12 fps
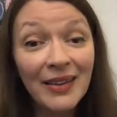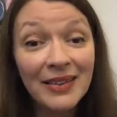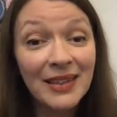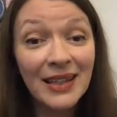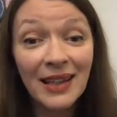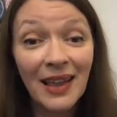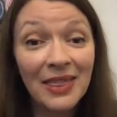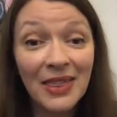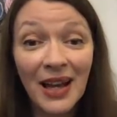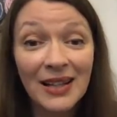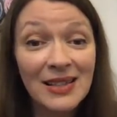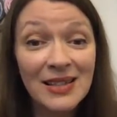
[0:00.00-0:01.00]
think
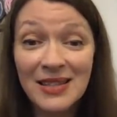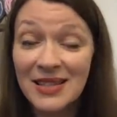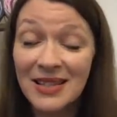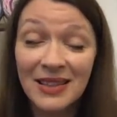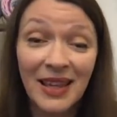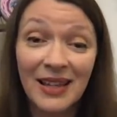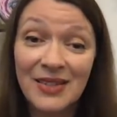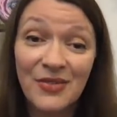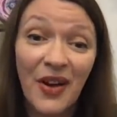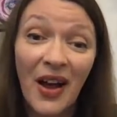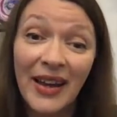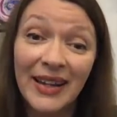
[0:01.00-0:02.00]
that's
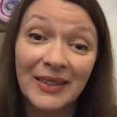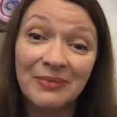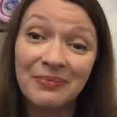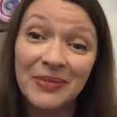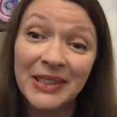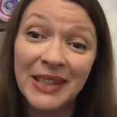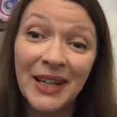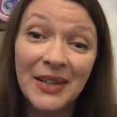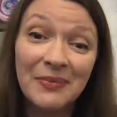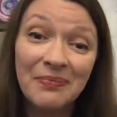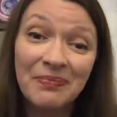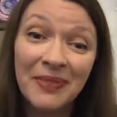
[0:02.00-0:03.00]
fine,
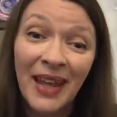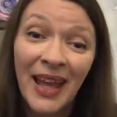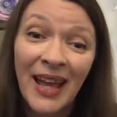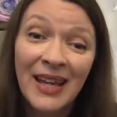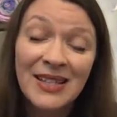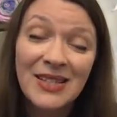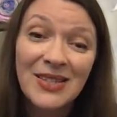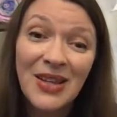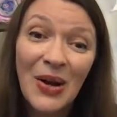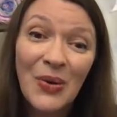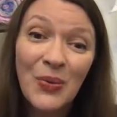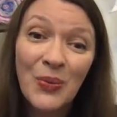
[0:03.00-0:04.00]

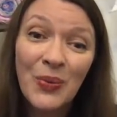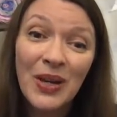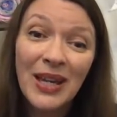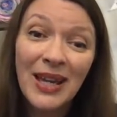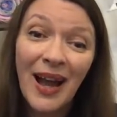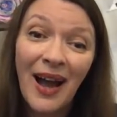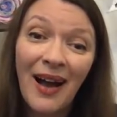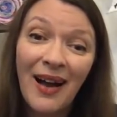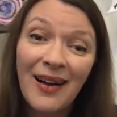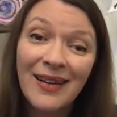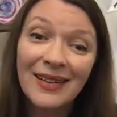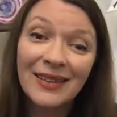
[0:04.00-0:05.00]
So we
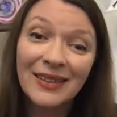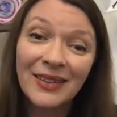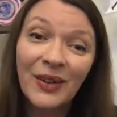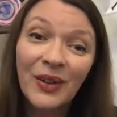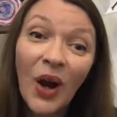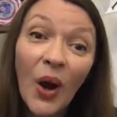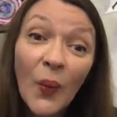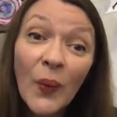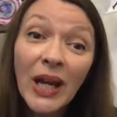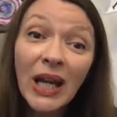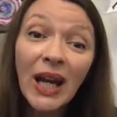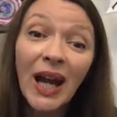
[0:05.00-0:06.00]
are
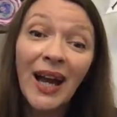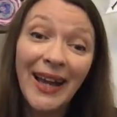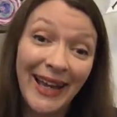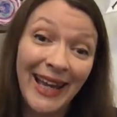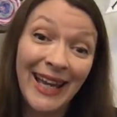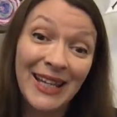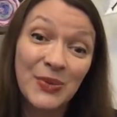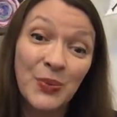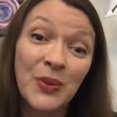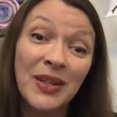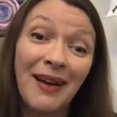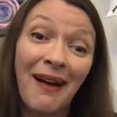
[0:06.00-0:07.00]
going ahead.
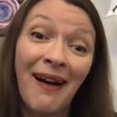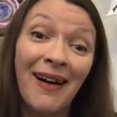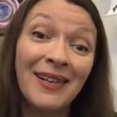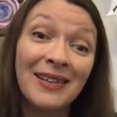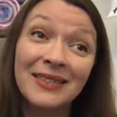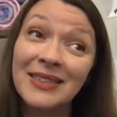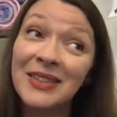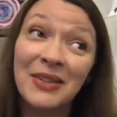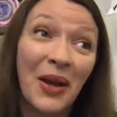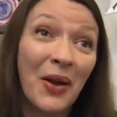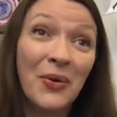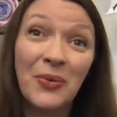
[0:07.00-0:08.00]
We are,
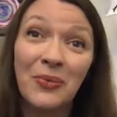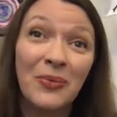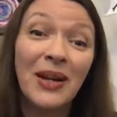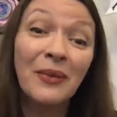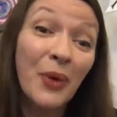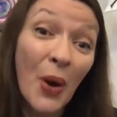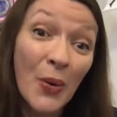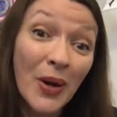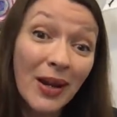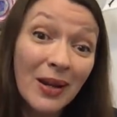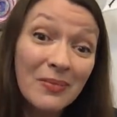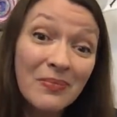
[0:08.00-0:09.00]
we're
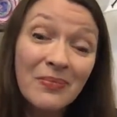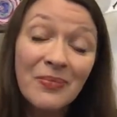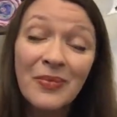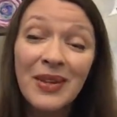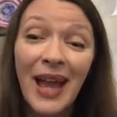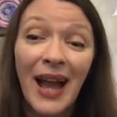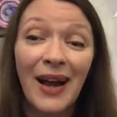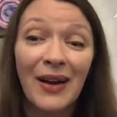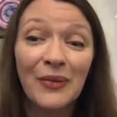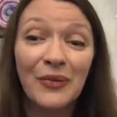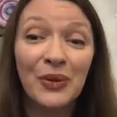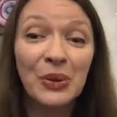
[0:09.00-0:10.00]
growing. We
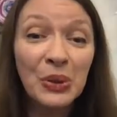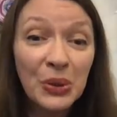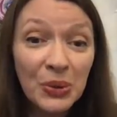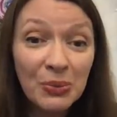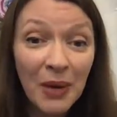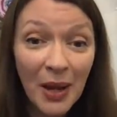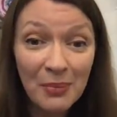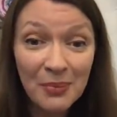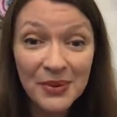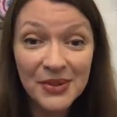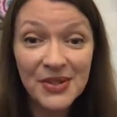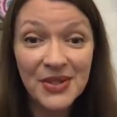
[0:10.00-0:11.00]
have new
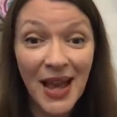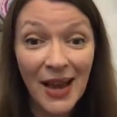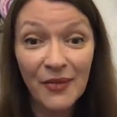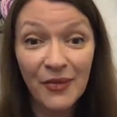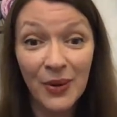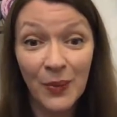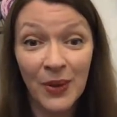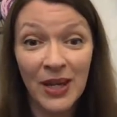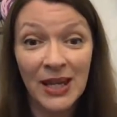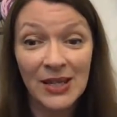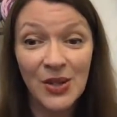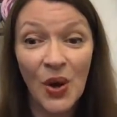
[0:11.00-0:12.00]
members every
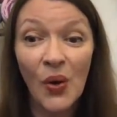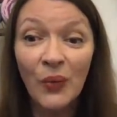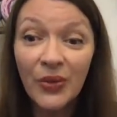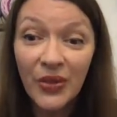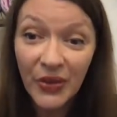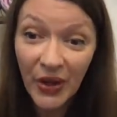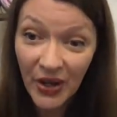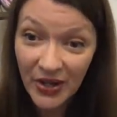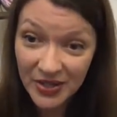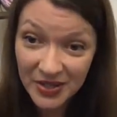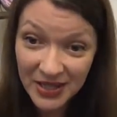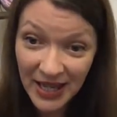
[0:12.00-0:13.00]
week. So on
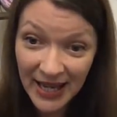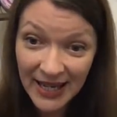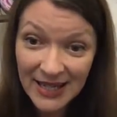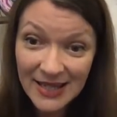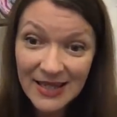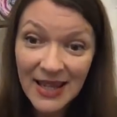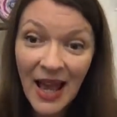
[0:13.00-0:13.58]
Thursdays,